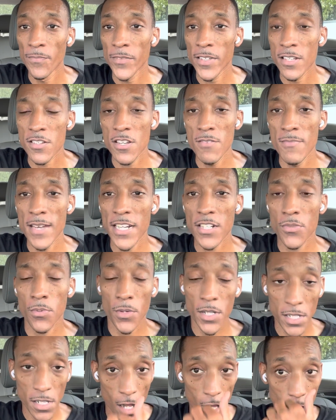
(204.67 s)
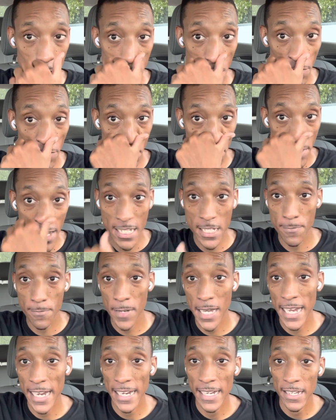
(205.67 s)
So you make $20 off the base
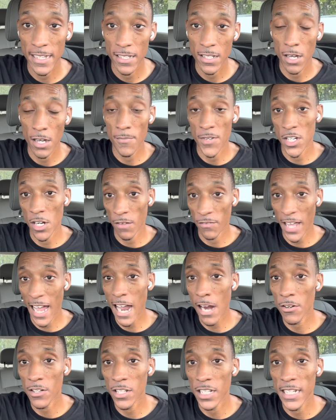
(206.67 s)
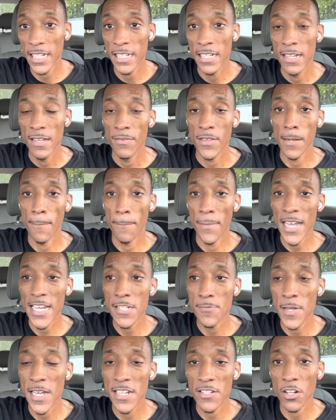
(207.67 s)
pay, I mean, off the hourly, then the base
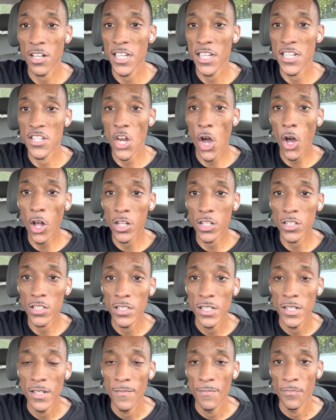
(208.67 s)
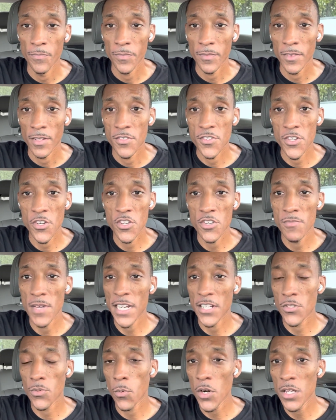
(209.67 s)
pay is only a dollar. So you
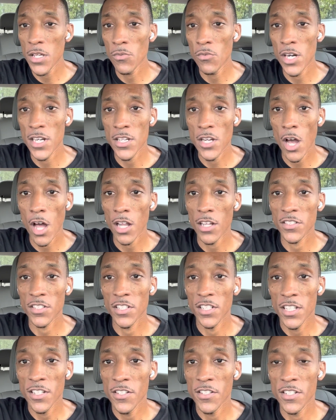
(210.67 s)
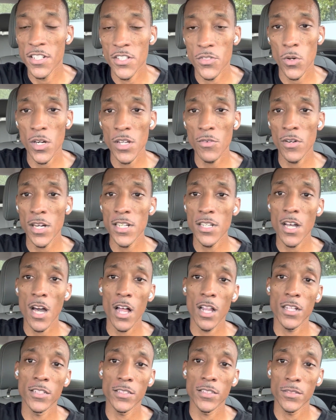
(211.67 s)
make $21, literally
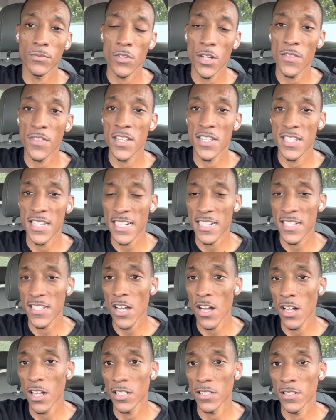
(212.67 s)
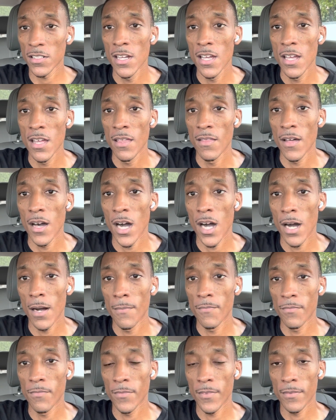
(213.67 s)
$21 with the $6
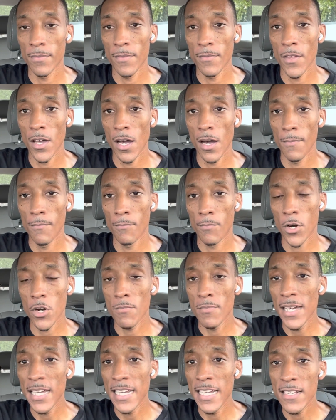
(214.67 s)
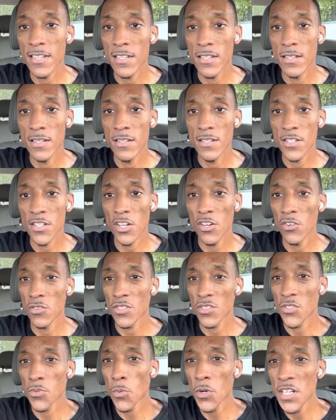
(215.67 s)
um, um, per minute. So
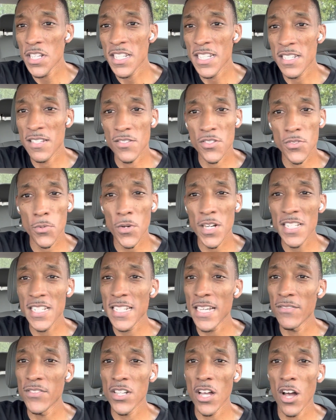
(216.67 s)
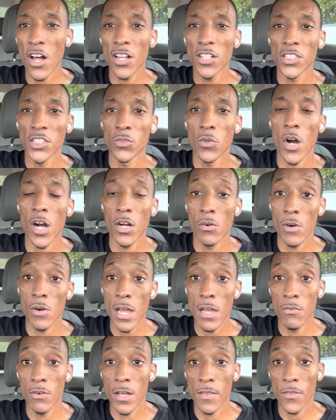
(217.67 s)
20, $27 you walk
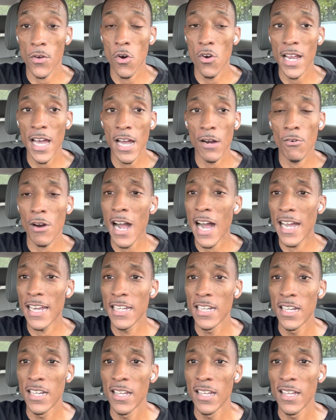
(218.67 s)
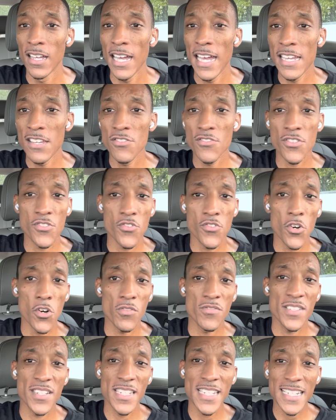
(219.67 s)
away with on that ride. And you just drove
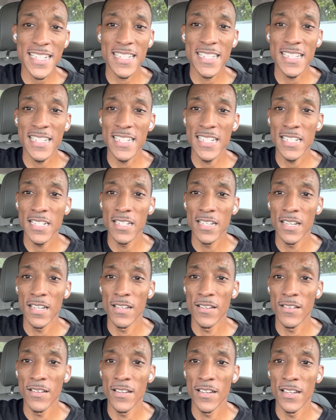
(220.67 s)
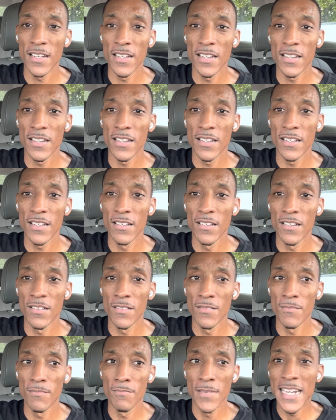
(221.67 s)
60
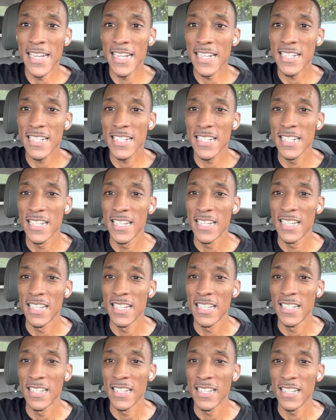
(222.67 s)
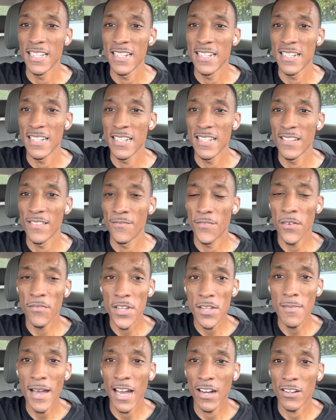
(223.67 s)
minutes,
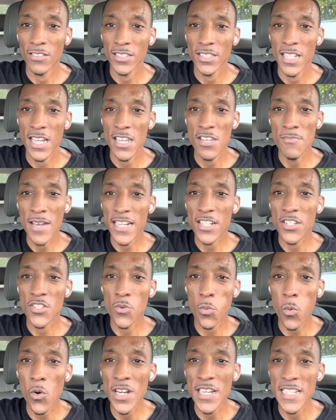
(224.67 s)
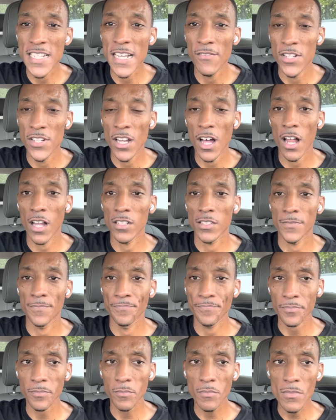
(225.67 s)
50 miles, and you make $27.
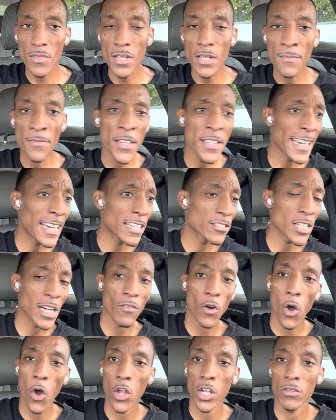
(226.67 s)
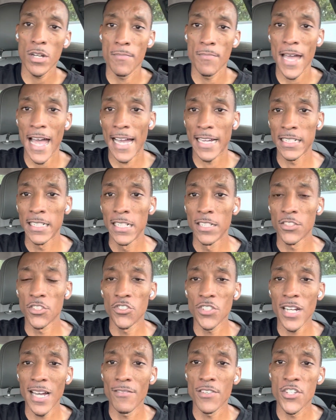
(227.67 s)
Then you gotta drive all the way back. So you're
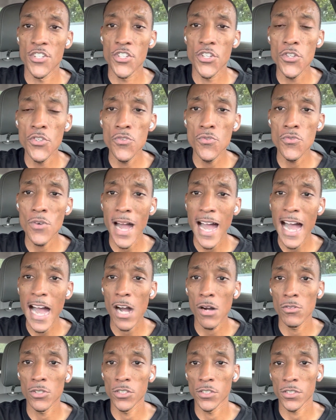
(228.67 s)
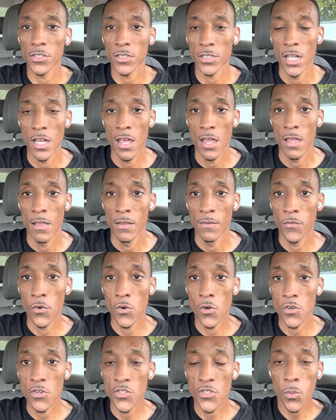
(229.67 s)
driving two hours
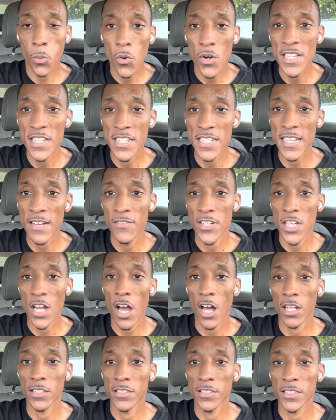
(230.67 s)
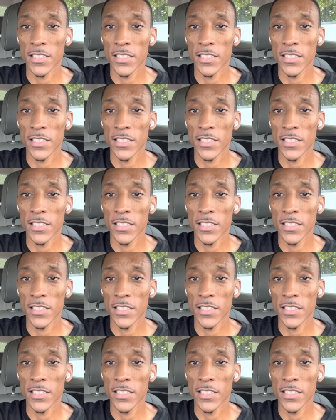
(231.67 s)
for $27.